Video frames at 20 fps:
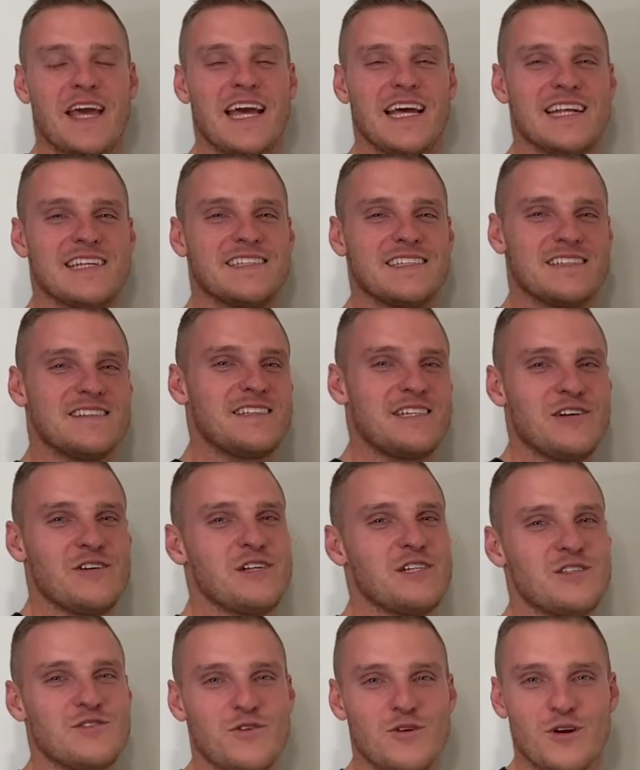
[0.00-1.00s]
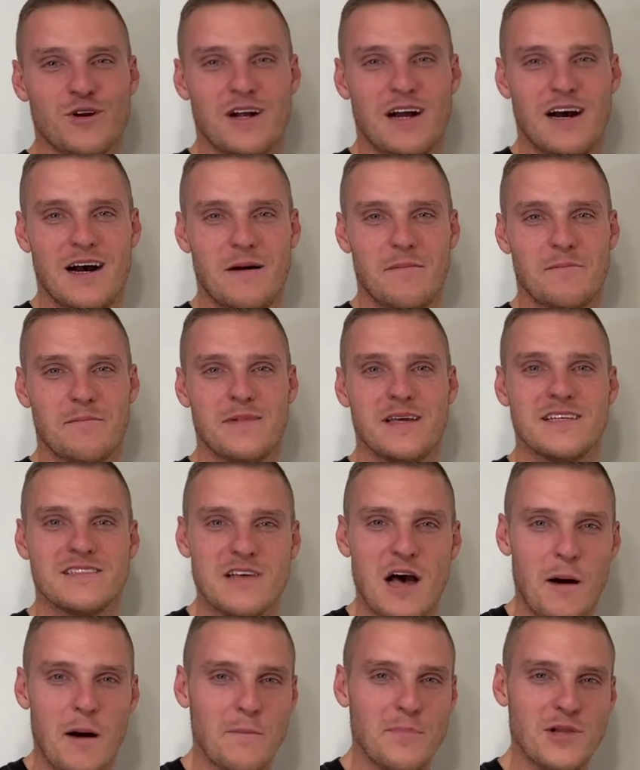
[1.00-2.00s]
and it's a series for Mise
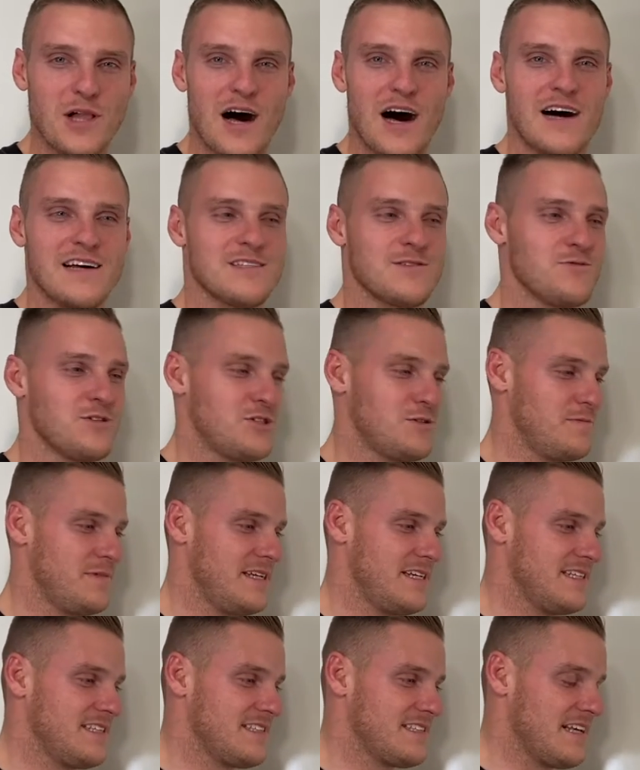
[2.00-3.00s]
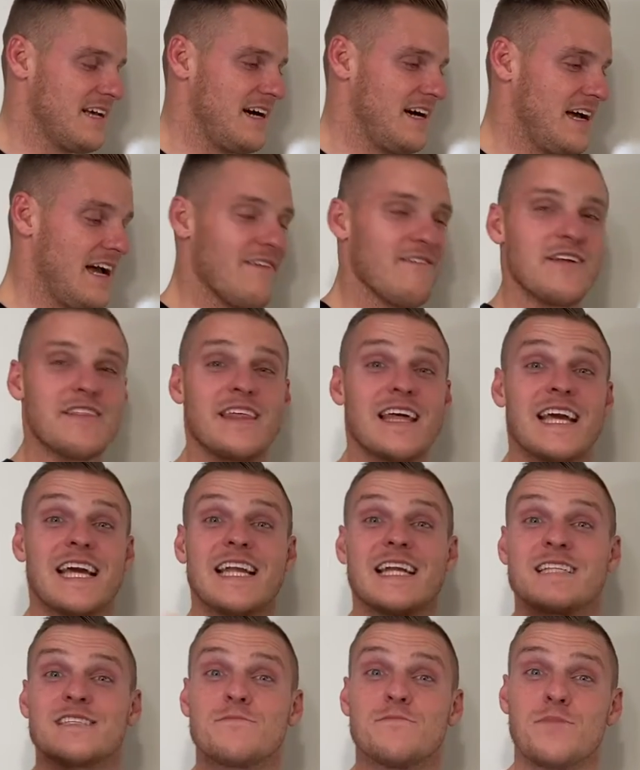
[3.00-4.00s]
En Place, which means everything in
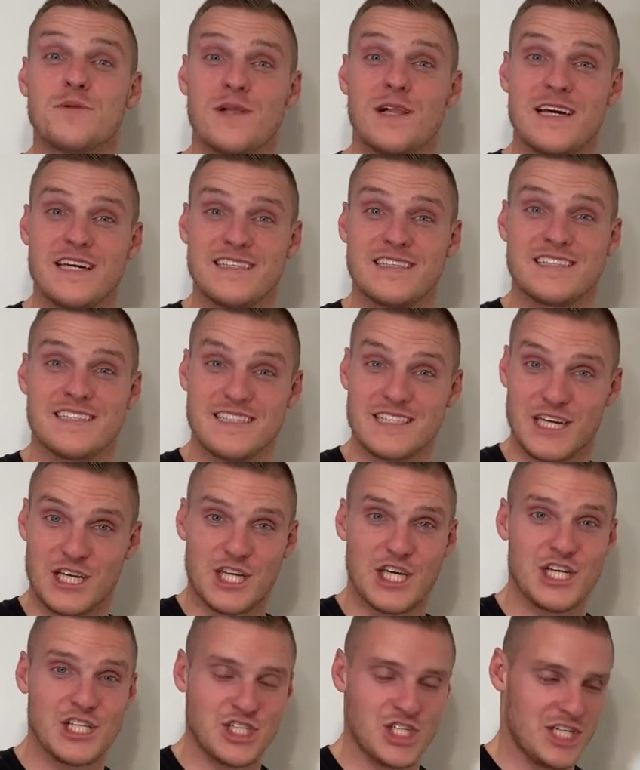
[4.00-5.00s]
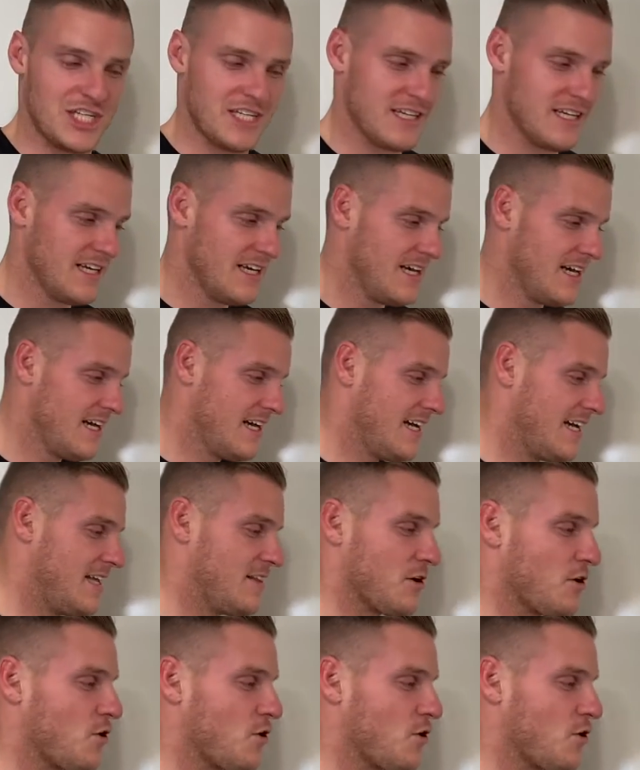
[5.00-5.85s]
its place in the kitchen, in the